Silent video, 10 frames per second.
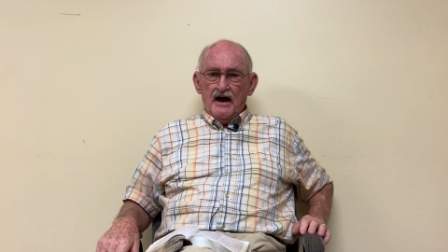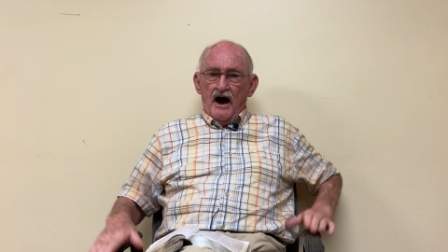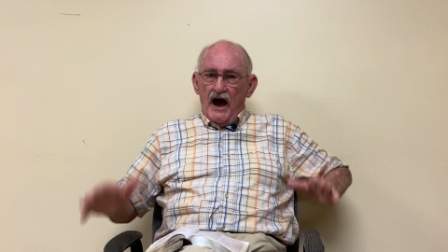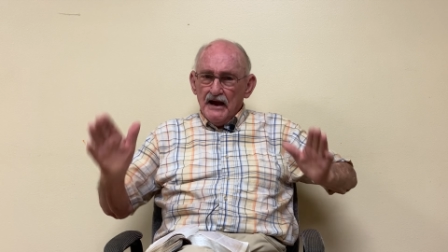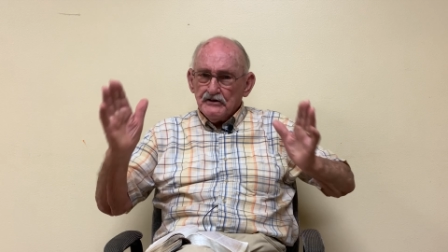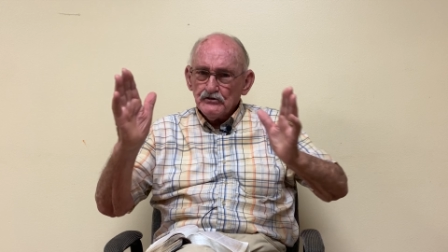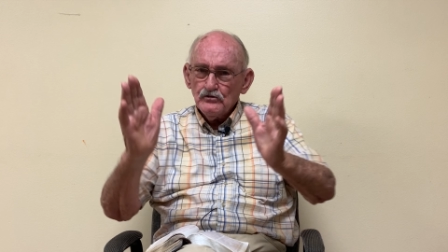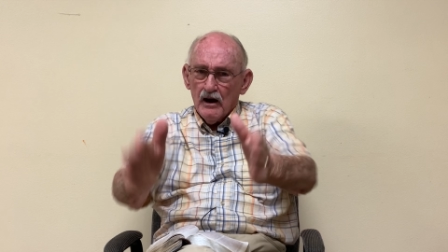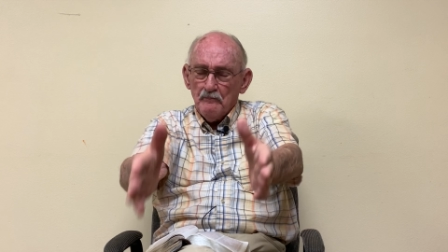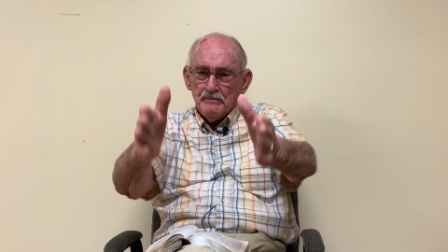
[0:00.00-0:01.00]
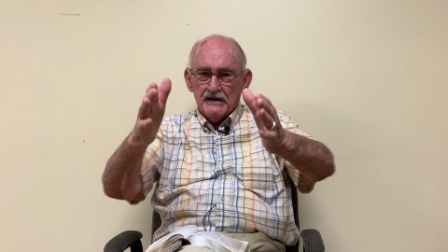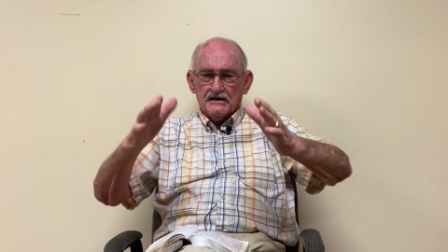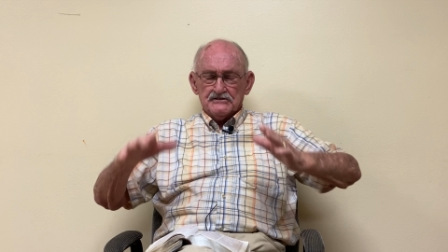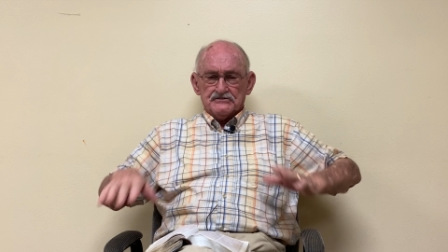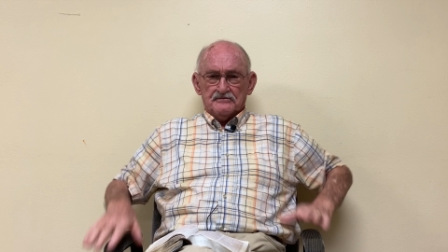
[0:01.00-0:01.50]
I grew up
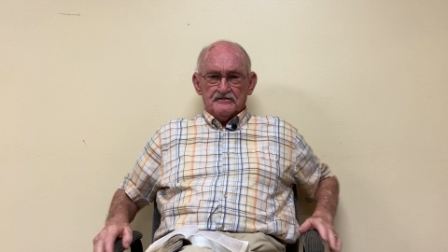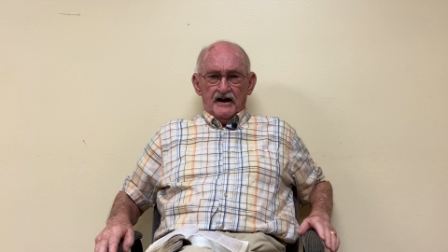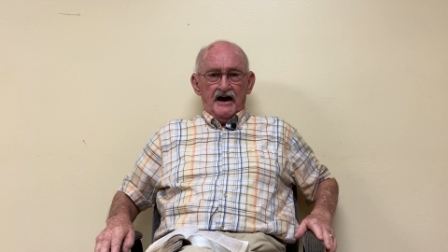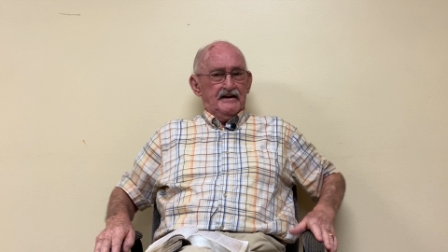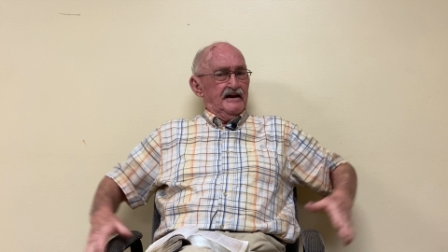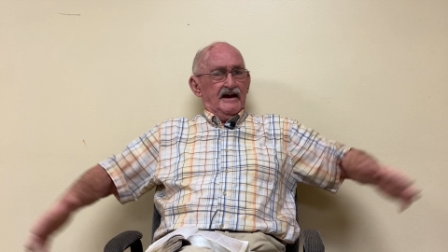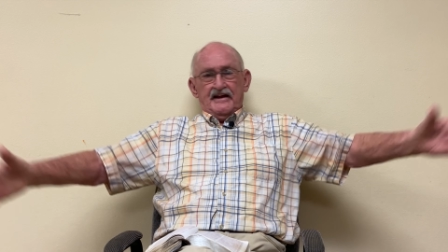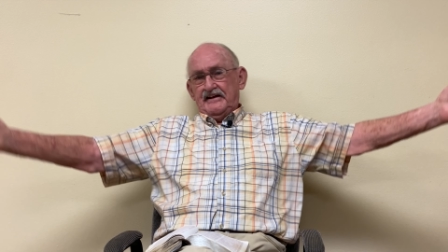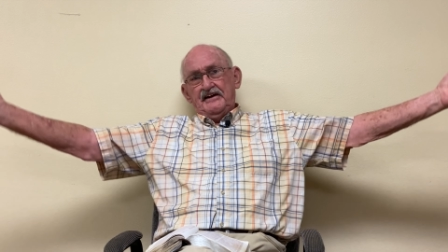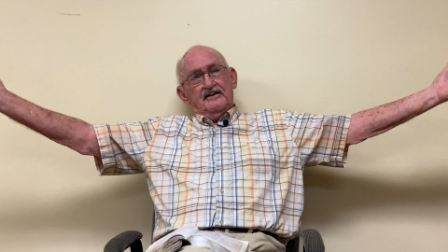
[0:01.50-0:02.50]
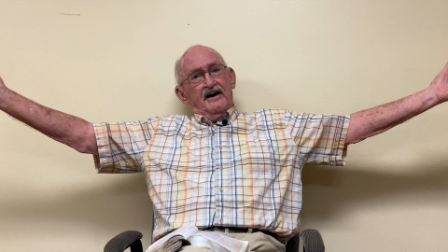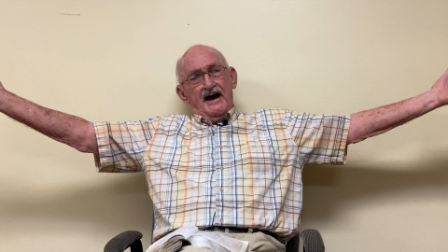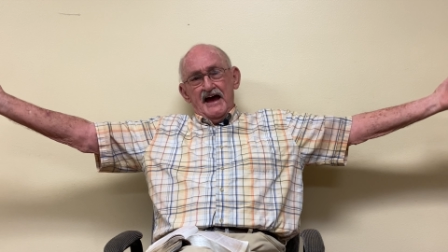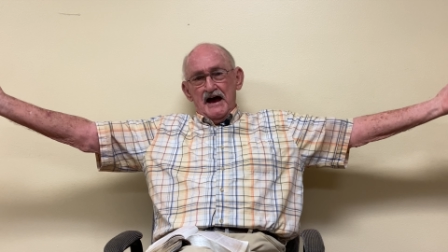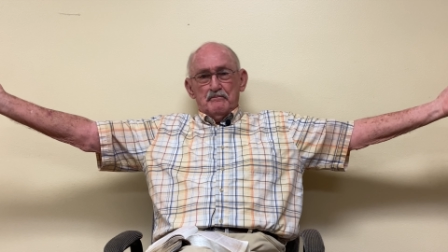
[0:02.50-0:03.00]
because of God. And here I
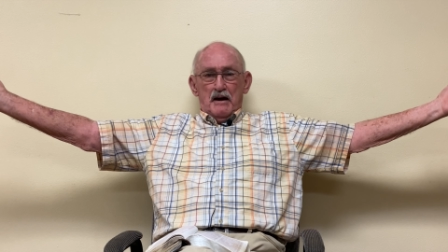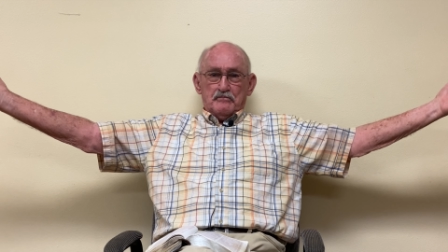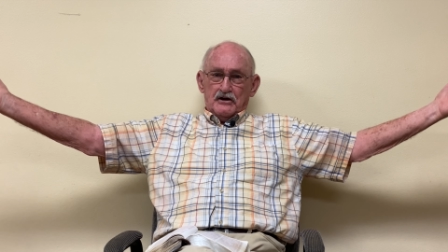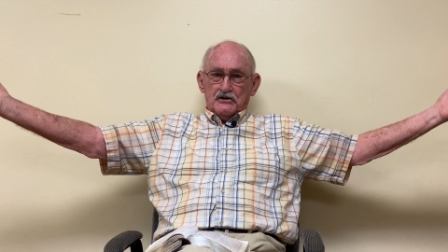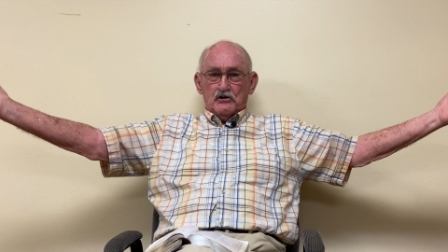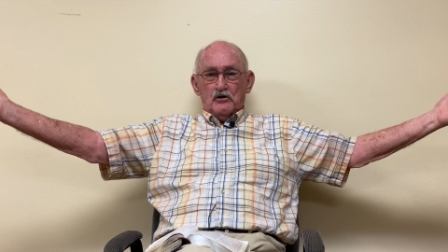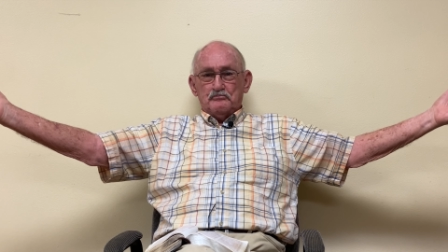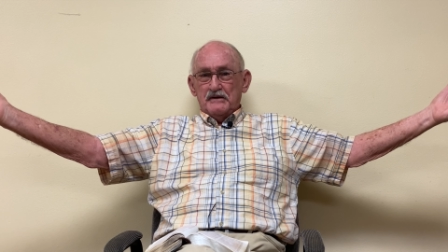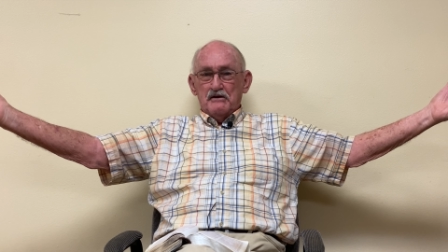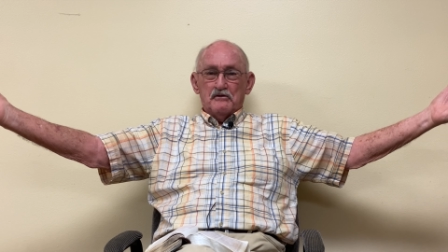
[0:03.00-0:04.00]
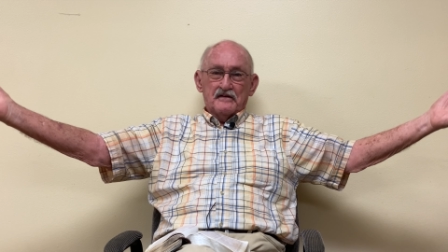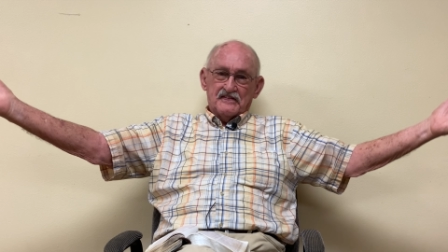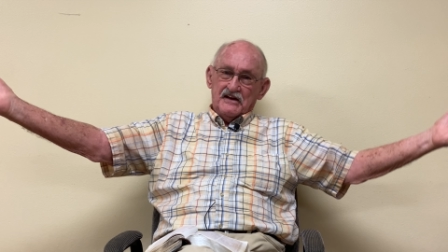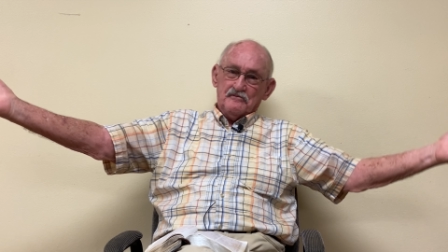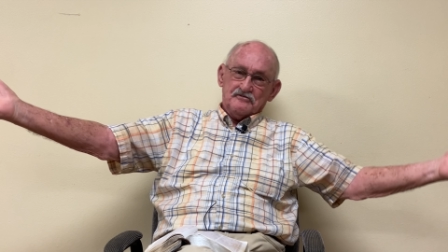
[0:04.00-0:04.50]
am. I'm going to go be with
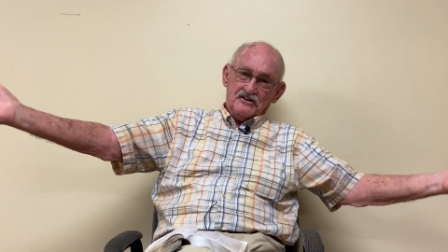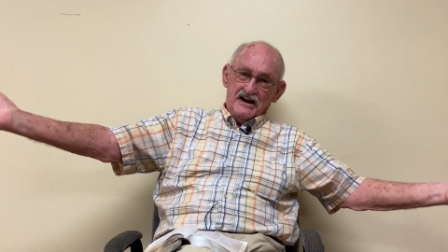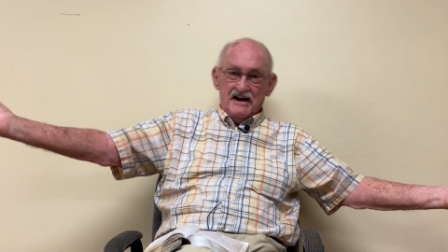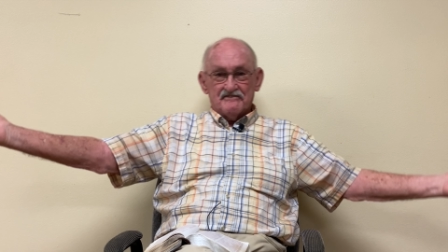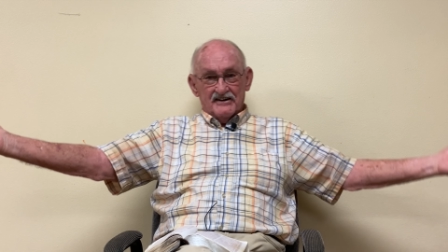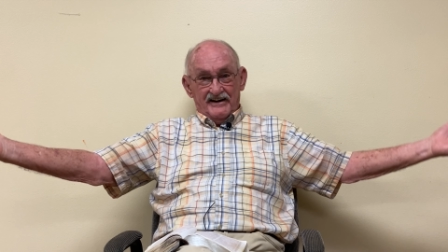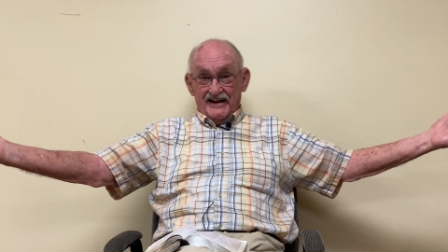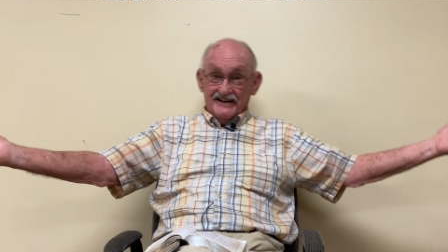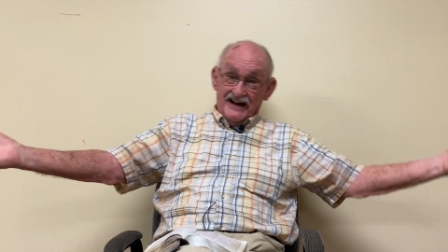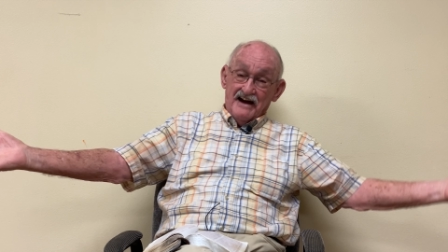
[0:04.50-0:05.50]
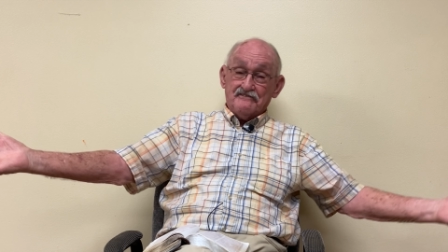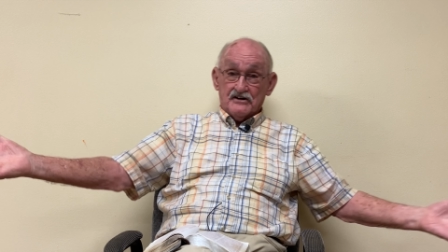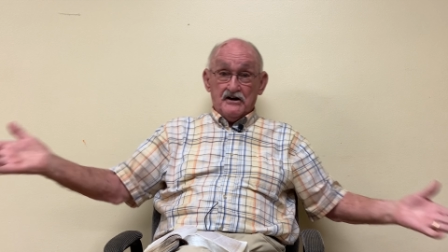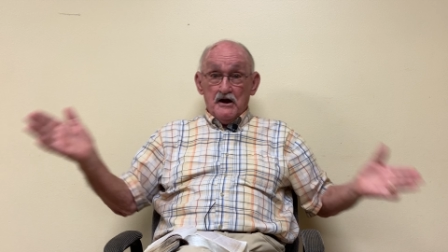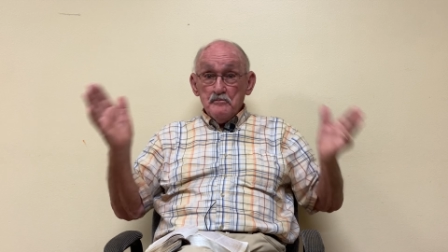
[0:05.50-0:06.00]
Him forever and
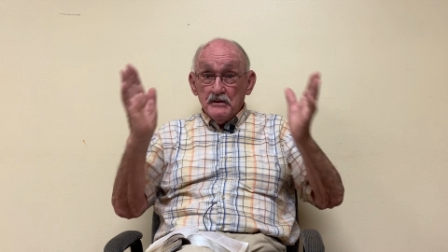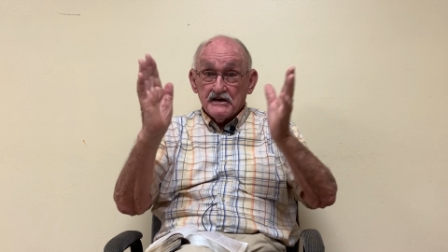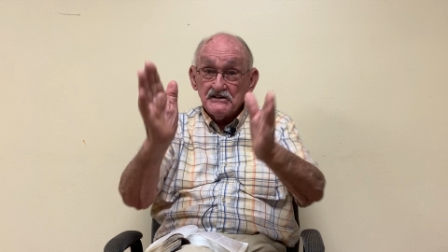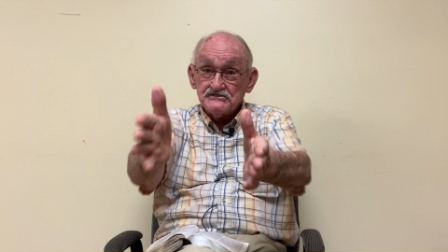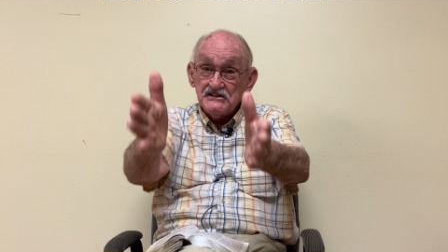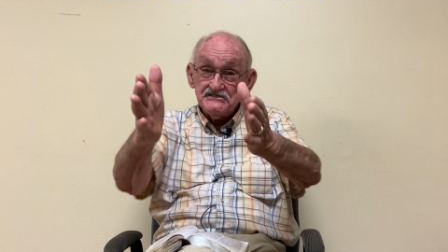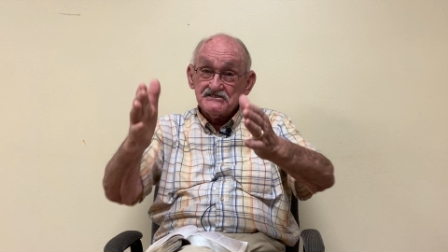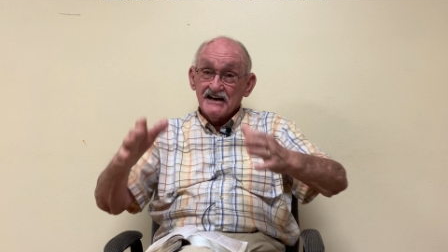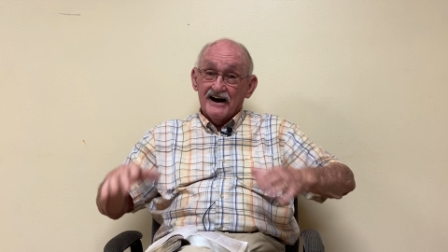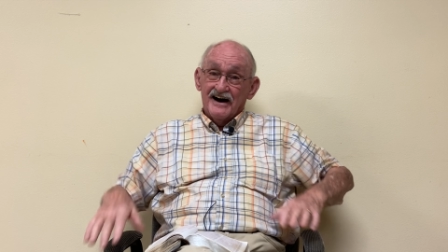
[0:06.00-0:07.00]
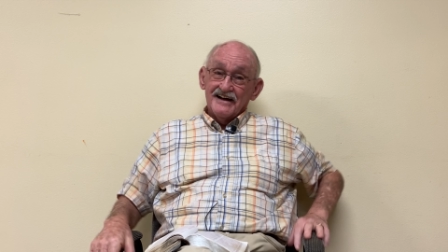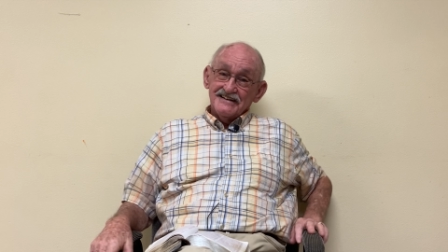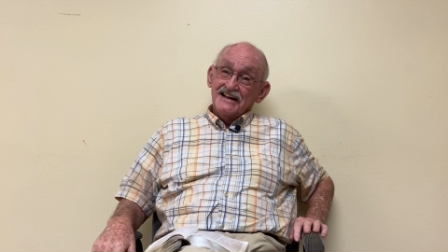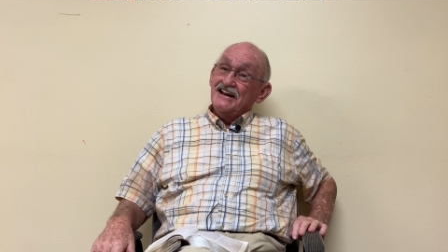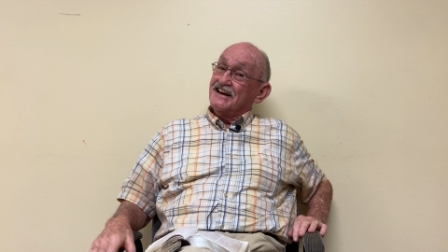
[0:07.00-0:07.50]
ever because He's God
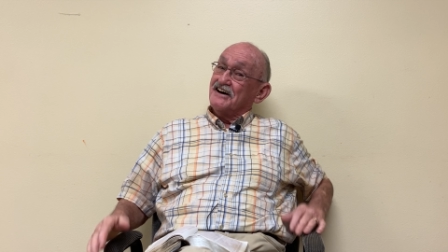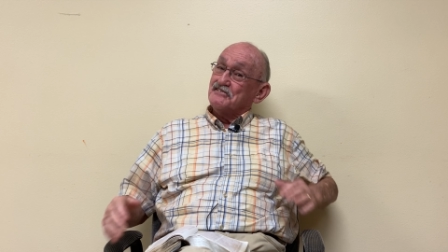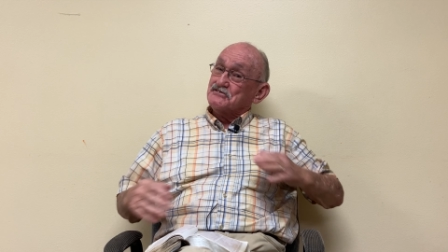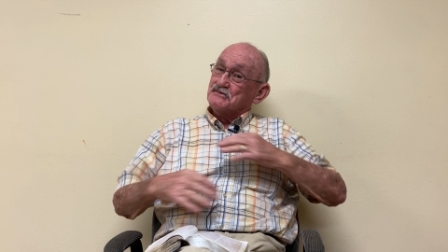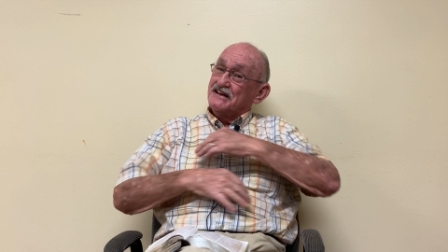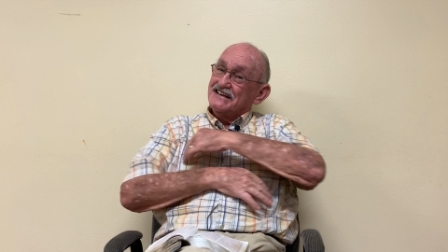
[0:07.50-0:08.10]
and He loves me.